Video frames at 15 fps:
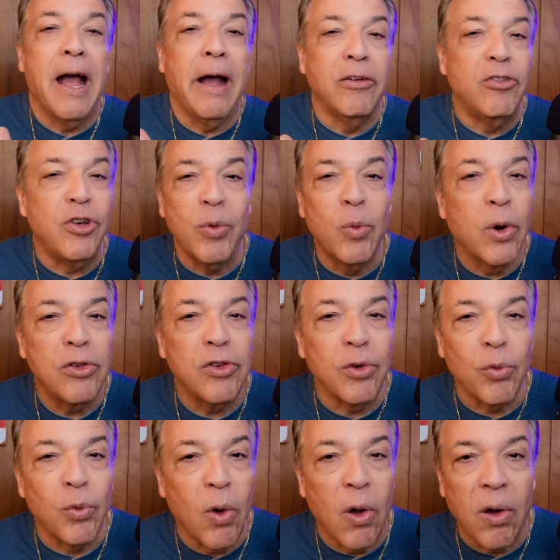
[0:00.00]
And she
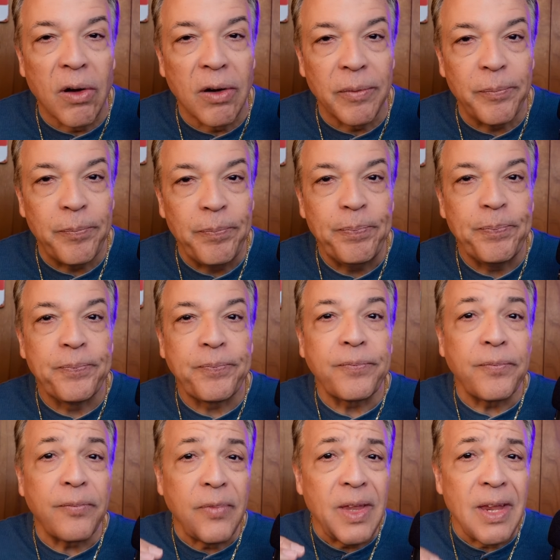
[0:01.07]
wasn't wrong.
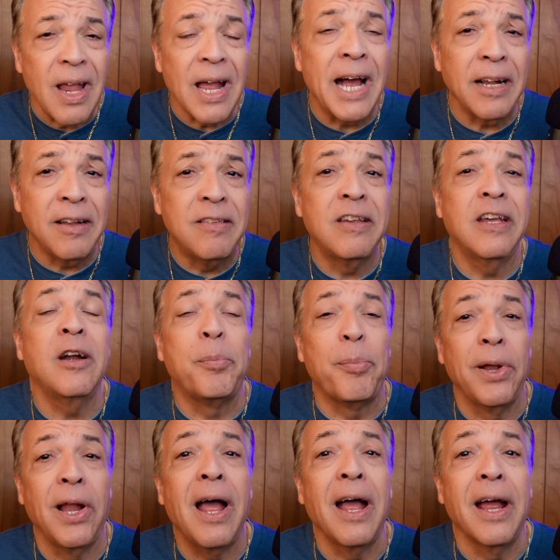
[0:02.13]
I did
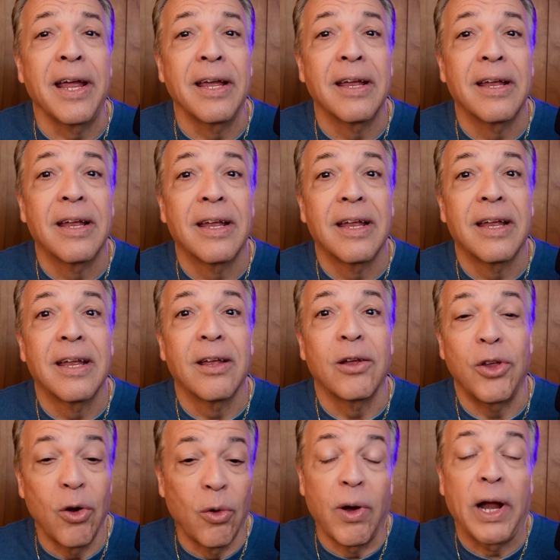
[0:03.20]
apply.
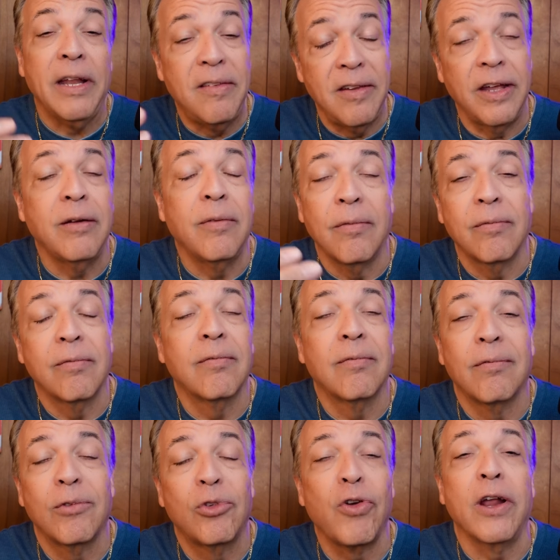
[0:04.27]
You know, I did
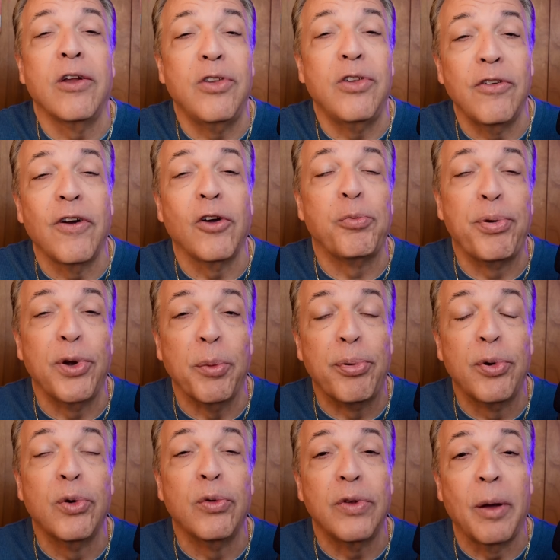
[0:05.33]
try to see if I was
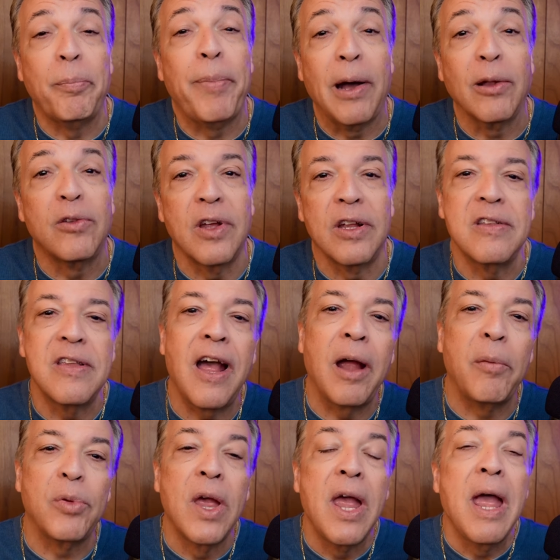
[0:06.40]
pre-approved about 10
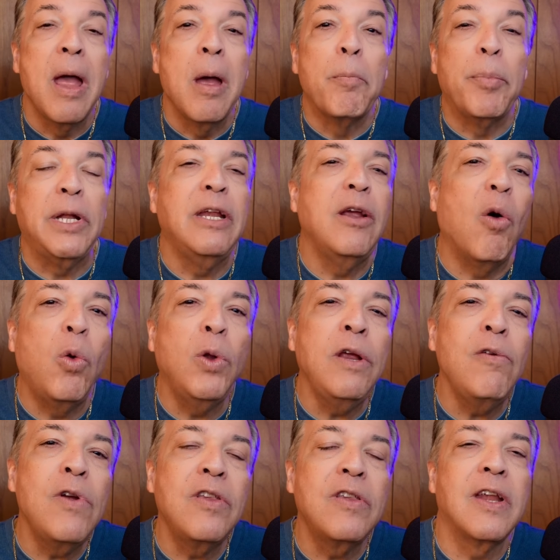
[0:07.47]
times. But the
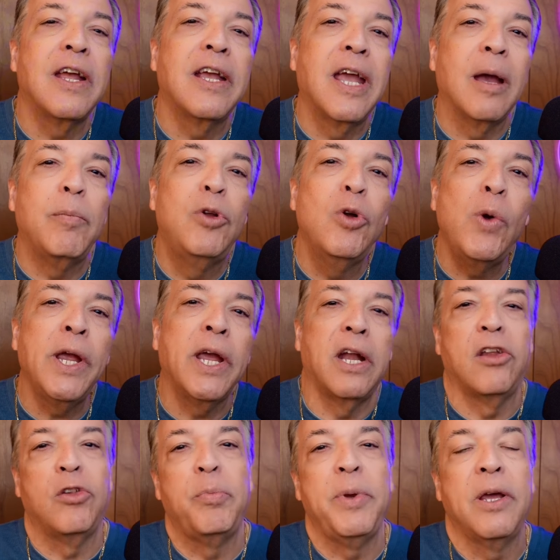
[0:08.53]
only reason I kept doing
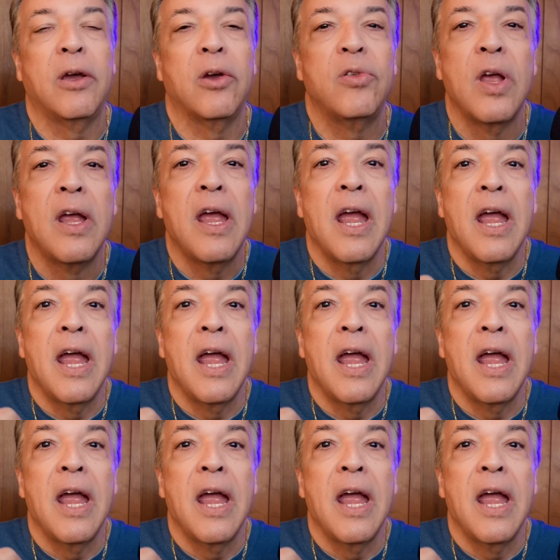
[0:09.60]
it is because